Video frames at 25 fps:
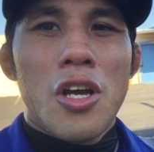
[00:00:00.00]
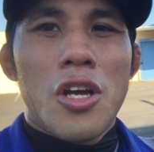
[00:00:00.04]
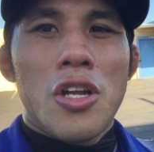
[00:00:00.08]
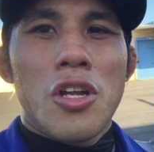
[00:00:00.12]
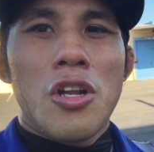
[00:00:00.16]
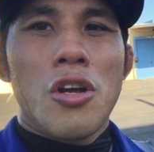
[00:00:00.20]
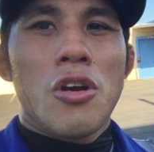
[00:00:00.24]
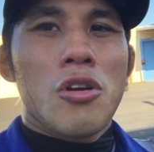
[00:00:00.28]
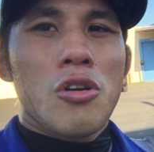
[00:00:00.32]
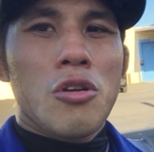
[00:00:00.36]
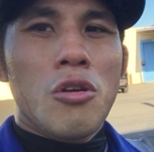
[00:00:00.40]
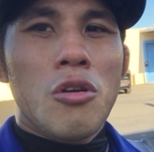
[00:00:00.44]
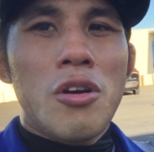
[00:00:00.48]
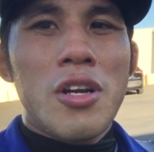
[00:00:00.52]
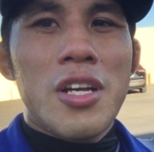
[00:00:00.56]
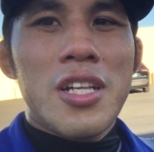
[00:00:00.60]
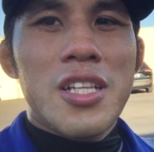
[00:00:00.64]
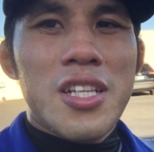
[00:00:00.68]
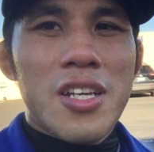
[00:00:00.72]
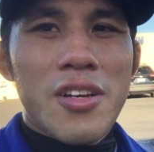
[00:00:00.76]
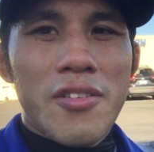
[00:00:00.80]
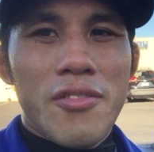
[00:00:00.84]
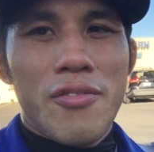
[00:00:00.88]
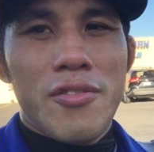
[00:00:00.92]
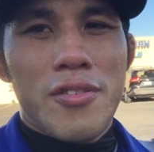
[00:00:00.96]
go get
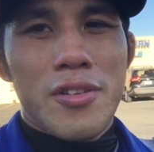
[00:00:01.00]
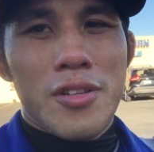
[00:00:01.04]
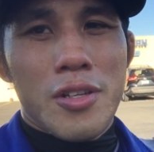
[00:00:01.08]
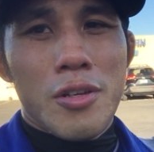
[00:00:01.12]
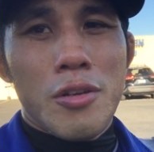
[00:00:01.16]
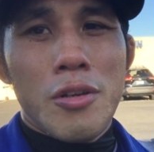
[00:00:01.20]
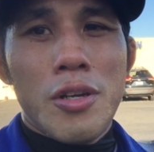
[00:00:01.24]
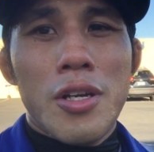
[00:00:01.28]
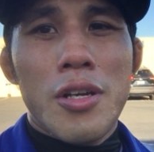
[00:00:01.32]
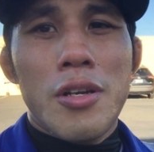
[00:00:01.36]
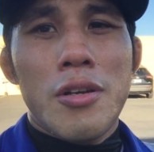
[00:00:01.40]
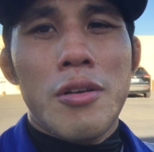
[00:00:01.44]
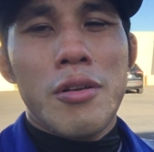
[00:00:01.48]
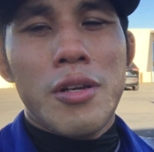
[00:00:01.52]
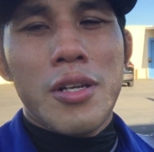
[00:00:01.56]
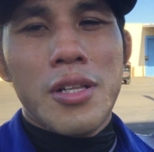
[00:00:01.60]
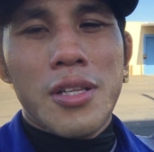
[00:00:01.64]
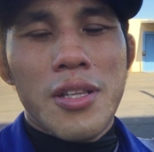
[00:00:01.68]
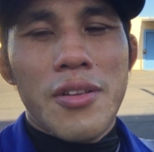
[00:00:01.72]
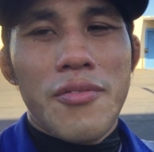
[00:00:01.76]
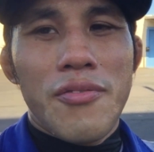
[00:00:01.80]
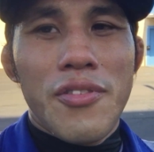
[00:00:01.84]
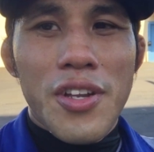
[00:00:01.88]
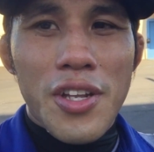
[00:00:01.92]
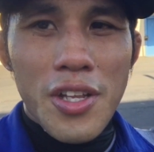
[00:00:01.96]
the
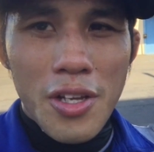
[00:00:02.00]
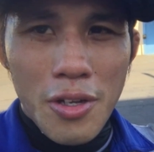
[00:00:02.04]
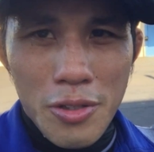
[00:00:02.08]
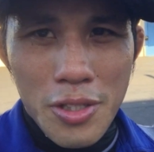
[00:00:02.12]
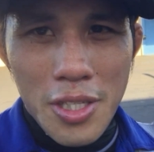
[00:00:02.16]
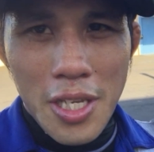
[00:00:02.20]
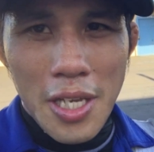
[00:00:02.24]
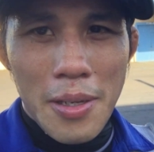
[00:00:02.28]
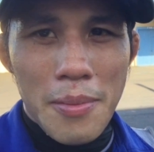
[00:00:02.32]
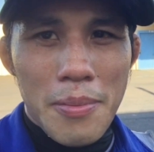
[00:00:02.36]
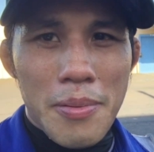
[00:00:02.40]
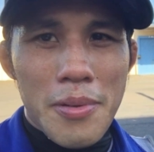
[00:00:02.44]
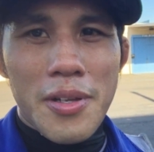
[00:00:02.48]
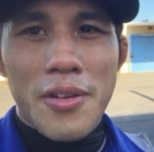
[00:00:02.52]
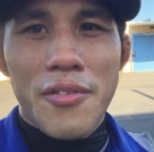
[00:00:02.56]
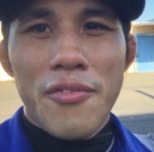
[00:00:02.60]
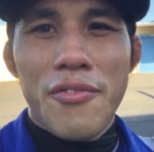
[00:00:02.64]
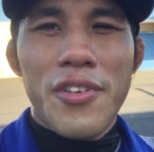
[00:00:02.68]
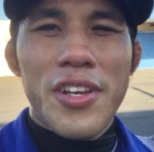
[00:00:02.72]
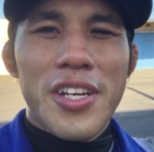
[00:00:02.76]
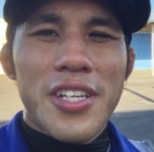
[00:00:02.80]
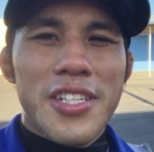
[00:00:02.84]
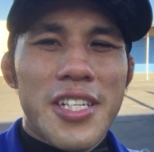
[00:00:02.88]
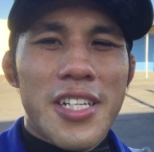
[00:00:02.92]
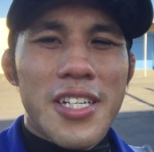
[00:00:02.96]
videotape,
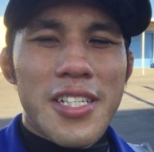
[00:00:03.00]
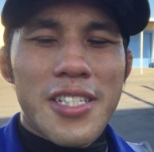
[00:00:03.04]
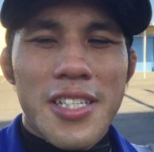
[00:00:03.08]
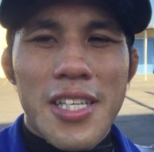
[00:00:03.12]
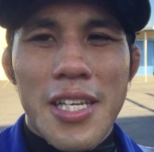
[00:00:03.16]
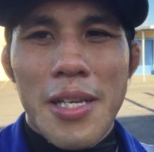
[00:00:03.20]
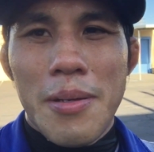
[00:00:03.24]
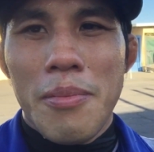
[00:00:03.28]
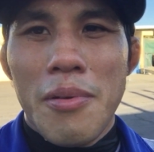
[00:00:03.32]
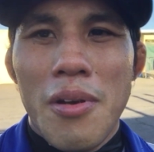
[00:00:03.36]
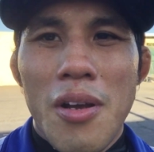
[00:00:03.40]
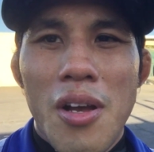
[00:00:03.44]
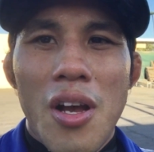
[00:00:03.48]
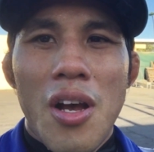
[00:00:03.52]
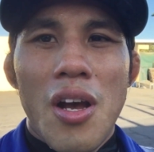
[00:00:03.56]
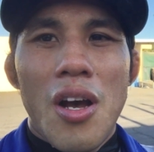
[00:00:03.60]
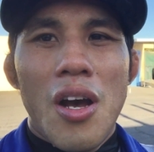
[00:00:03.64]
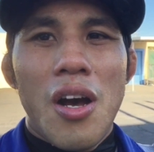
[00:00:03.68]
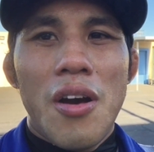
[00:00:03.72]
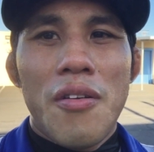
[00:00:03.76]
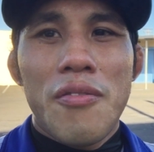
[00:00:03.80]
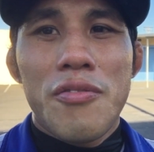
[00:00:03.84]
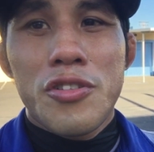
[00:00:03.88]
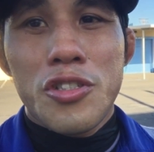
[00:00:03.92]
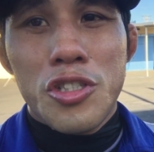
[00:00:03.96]
VHS tape
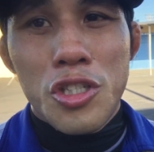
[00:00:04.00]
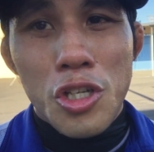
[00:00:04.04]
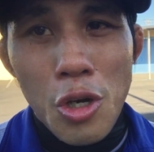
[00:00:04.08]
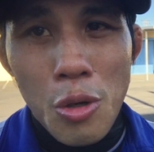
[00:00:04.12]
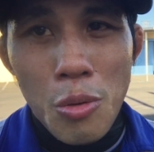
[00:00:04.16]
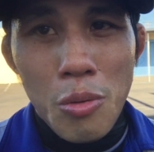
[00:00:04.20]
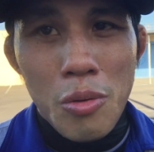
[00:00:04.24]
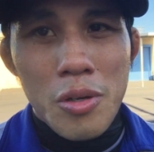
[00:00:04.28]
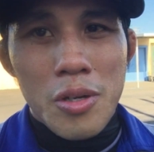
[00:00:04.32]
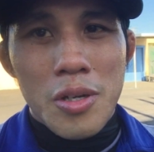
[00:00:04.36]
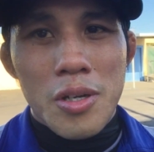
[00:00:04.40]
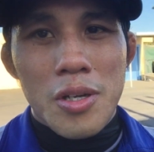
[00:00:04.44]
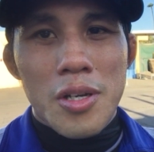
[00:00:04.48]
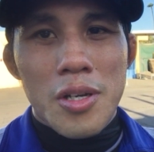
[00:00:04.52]
of Choke.